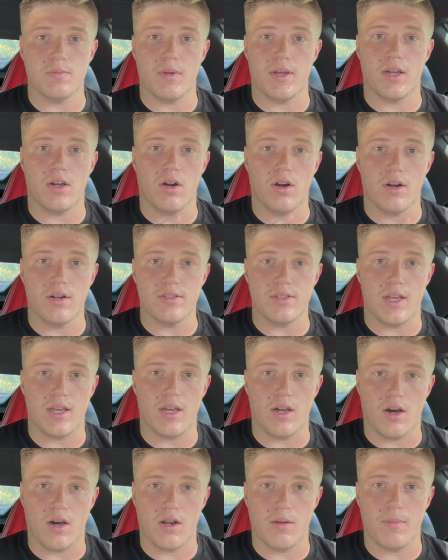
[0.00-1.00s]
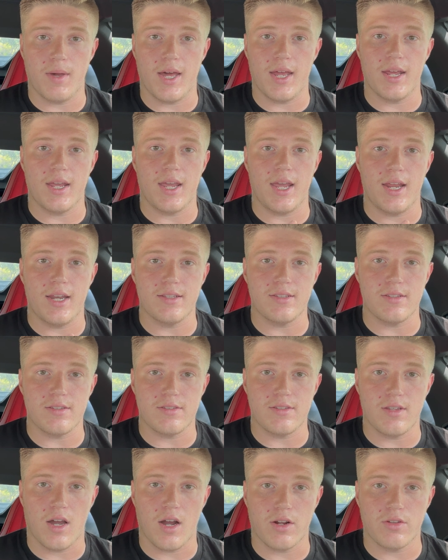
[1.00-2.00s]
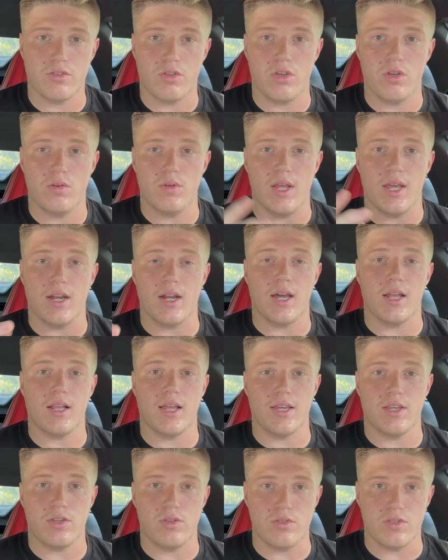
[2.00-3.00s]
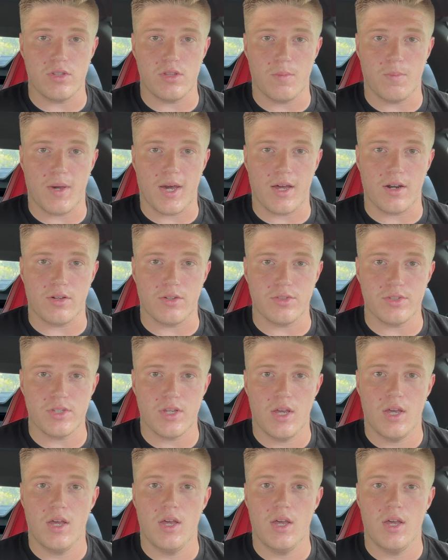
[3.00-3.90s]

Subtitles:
My car is a automatic and it's a stock tune, and I like using the paddles.